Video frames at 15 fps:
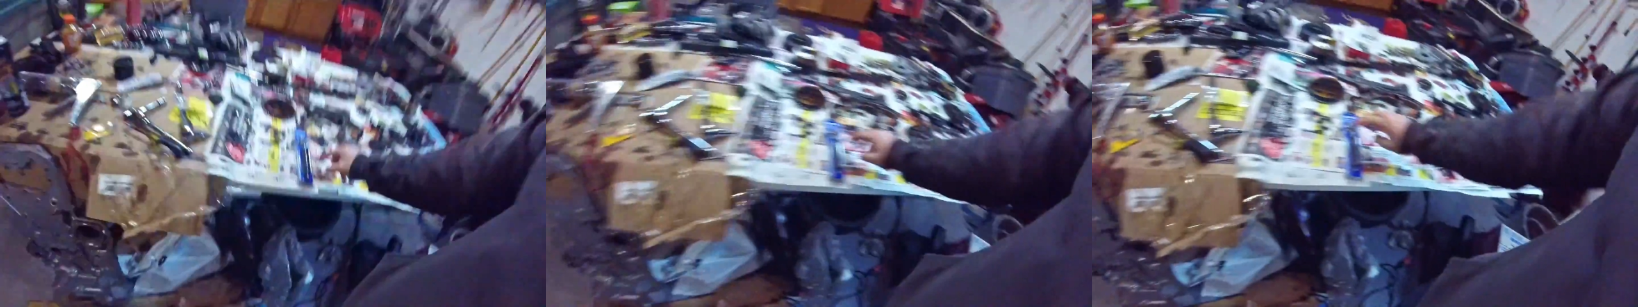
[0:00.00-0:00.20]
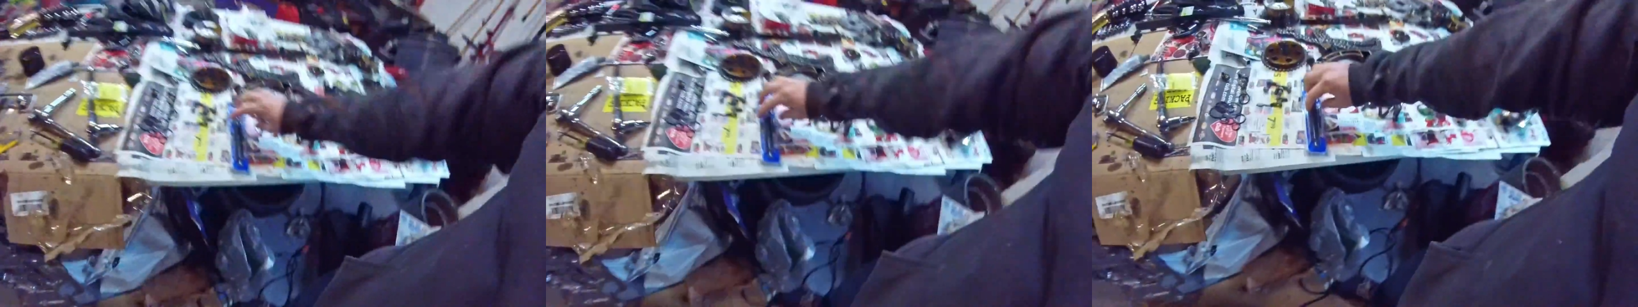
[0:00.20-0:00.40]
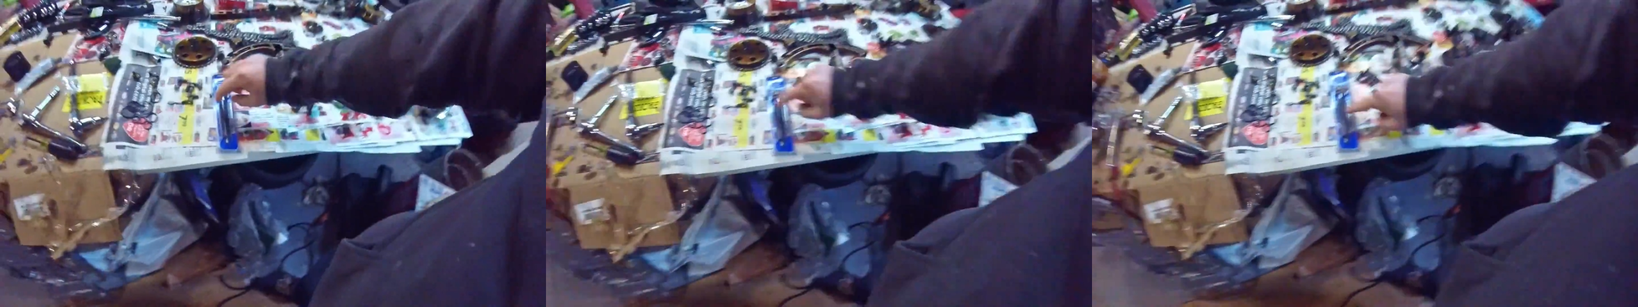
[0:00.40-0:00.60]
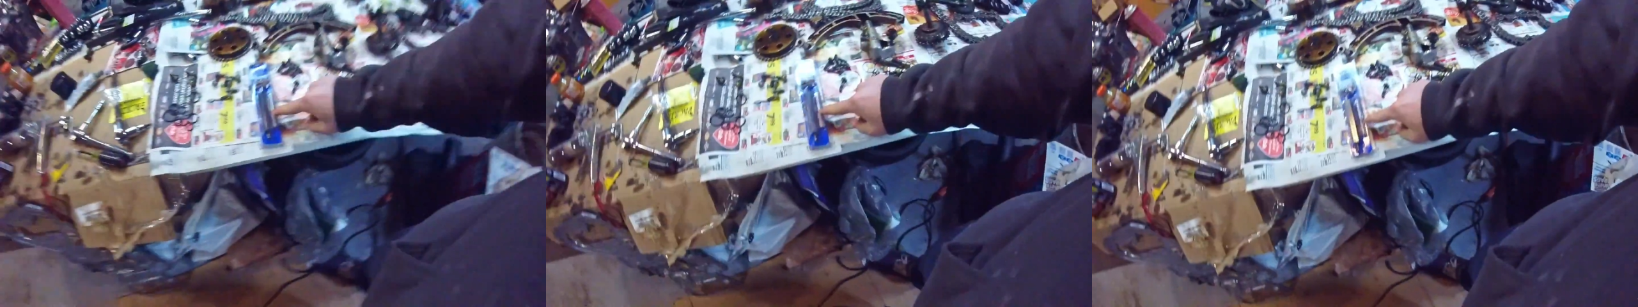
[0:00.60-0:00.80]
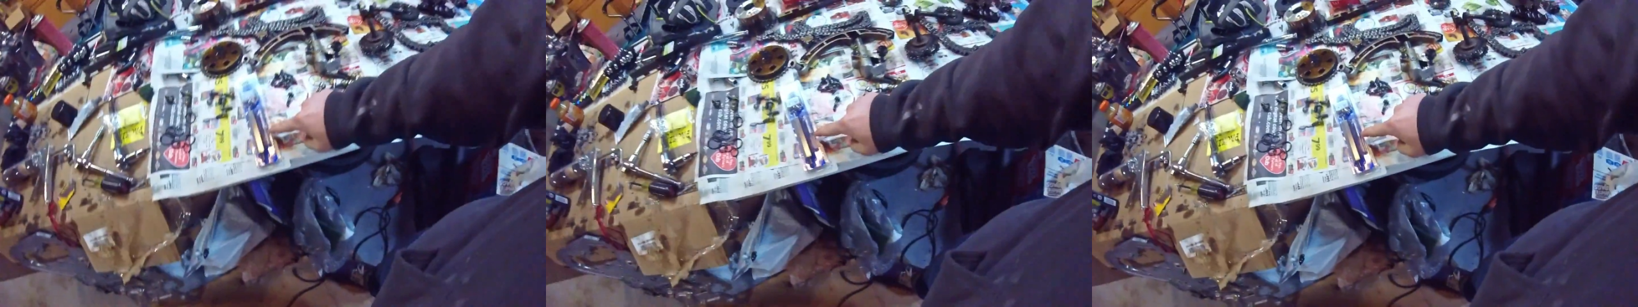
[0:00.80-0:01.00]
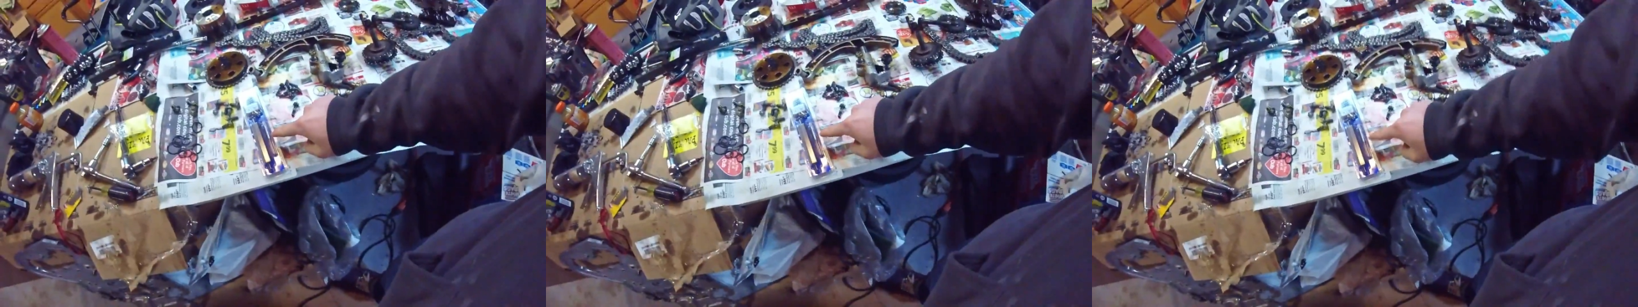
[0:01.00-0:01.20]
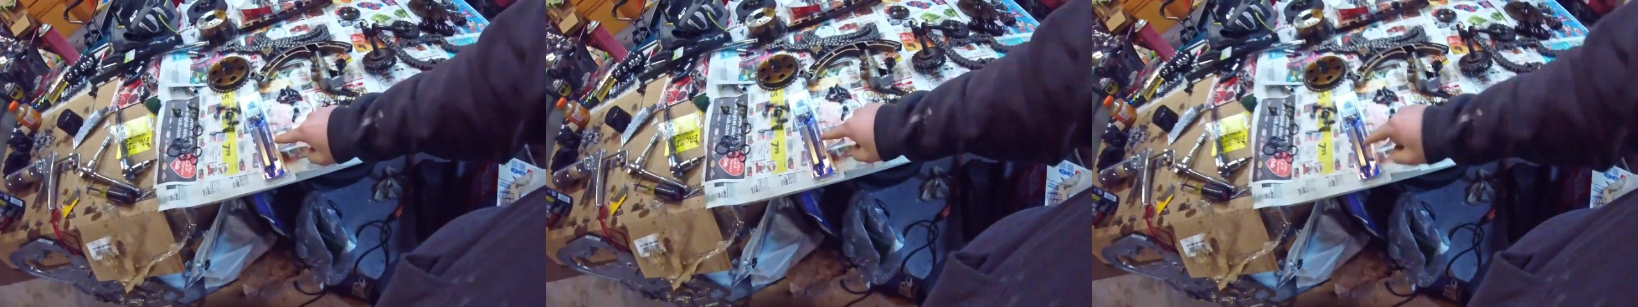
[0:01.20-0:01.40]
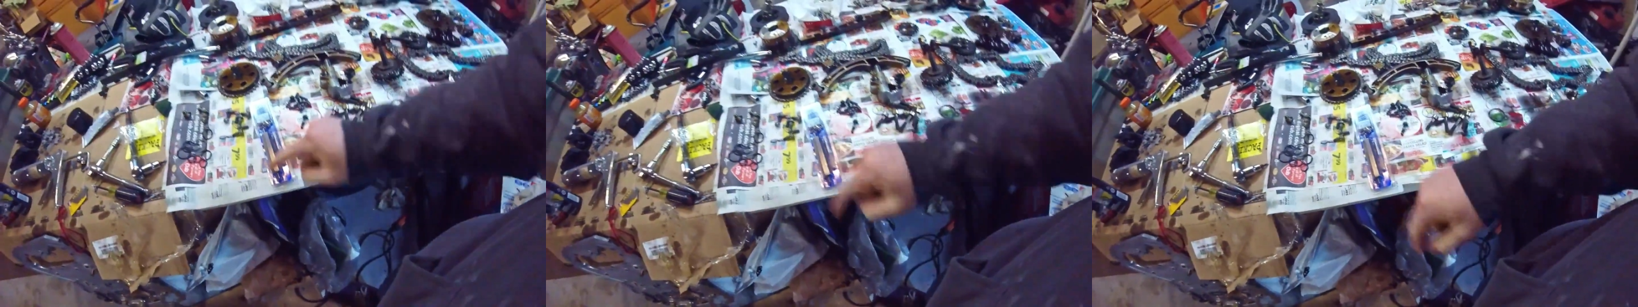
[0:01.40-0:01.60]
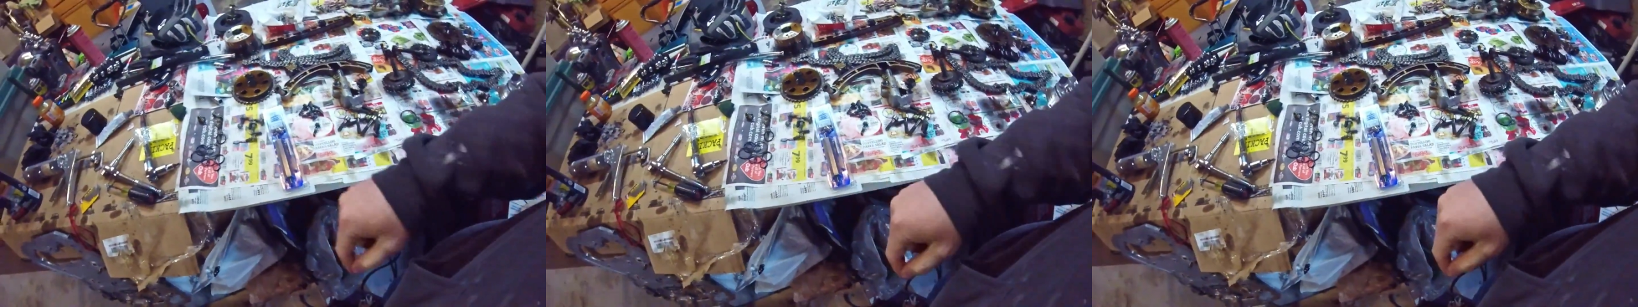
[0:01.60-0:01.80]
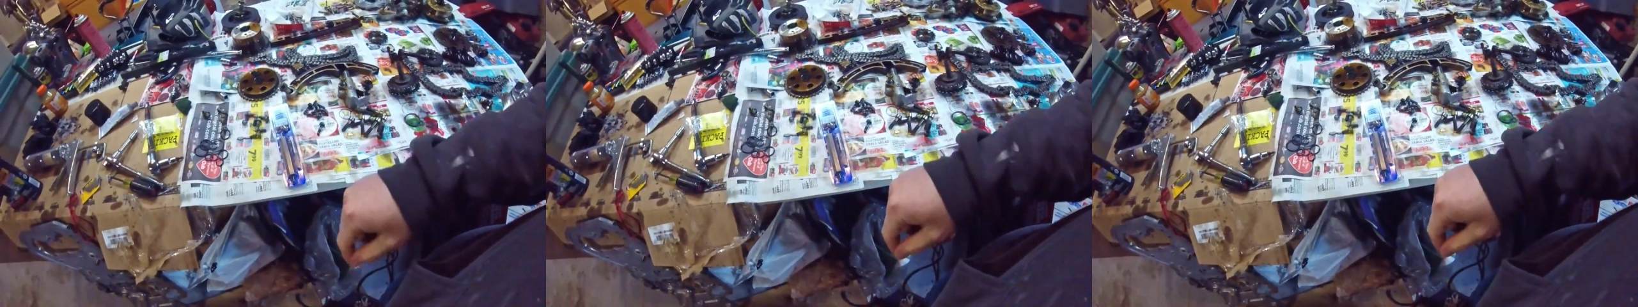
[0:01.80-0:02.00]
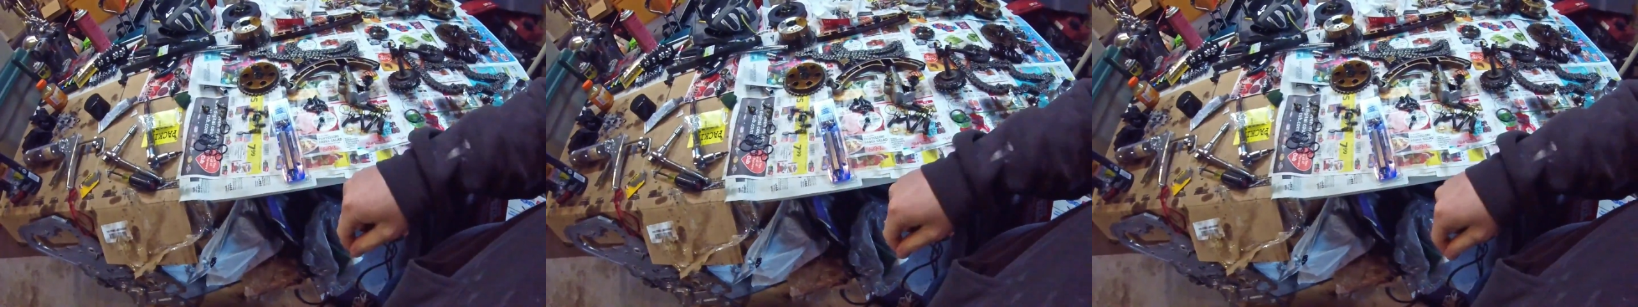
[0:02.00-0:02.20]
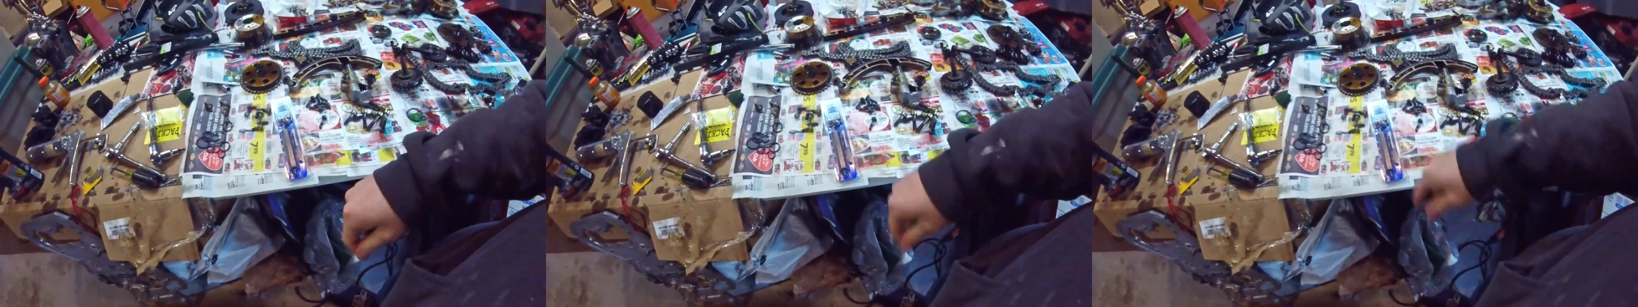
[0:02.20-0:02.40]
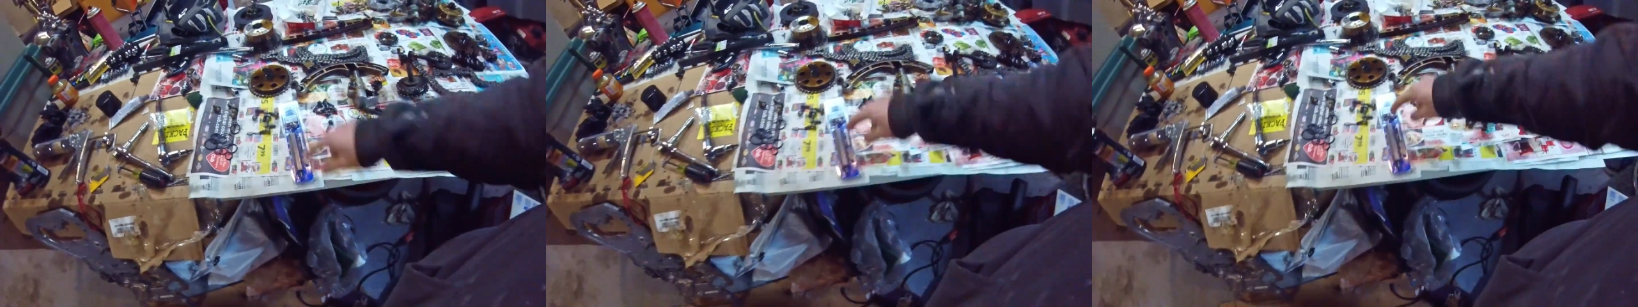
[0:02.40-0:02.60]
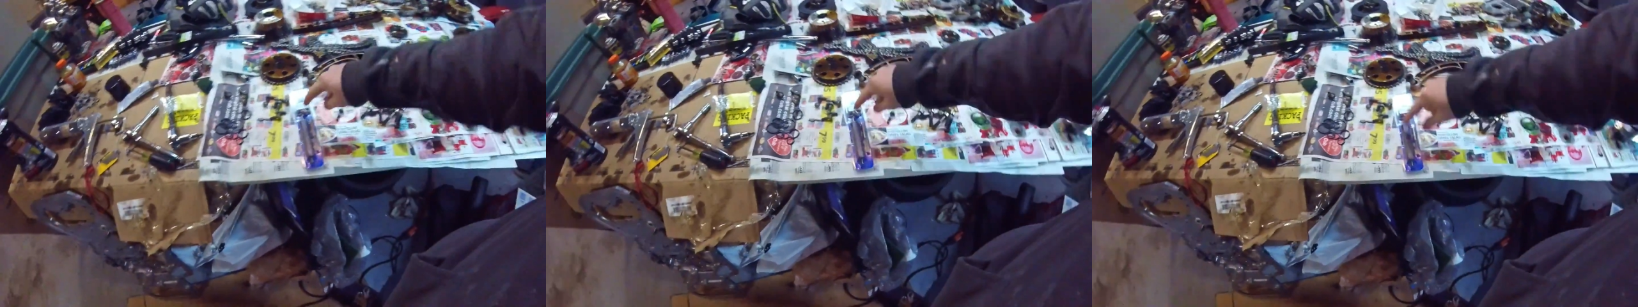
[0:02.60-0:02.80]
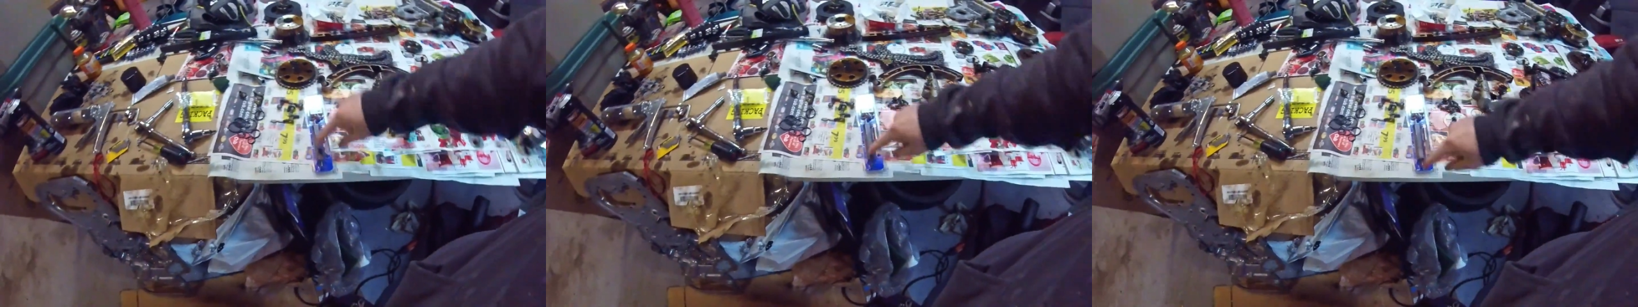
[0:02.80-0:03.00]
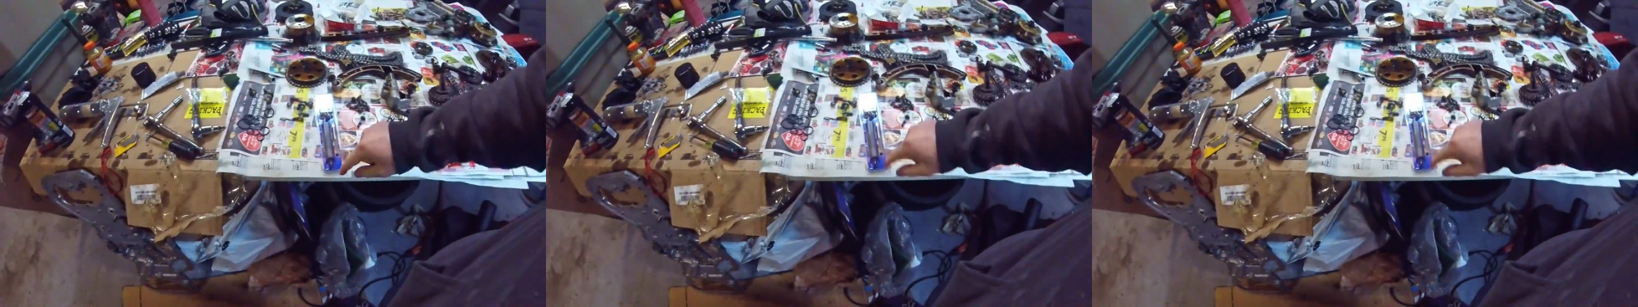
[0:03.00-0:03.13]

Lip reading: [unreadable: no face in view]